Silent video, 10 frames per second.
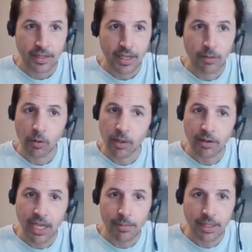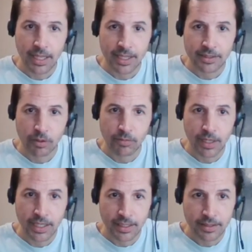And we're well capitalized. We're
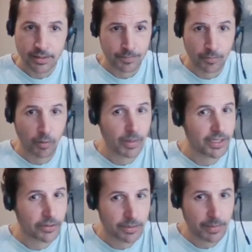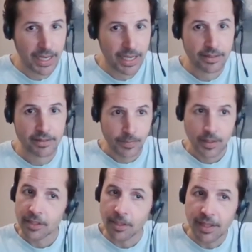ready. We're ready to expand.
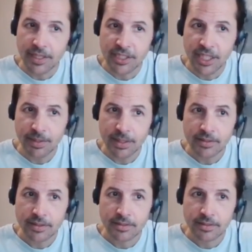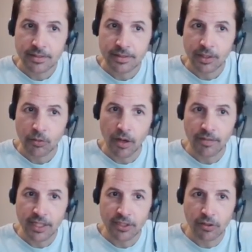Some of the achievements: 12
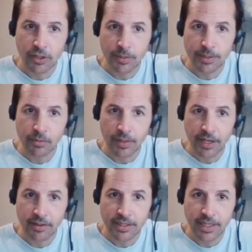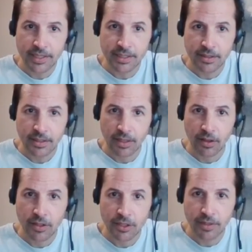logical qubits with error detection and
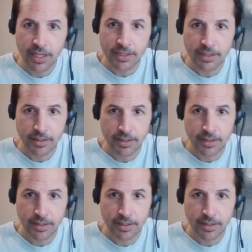loss correction.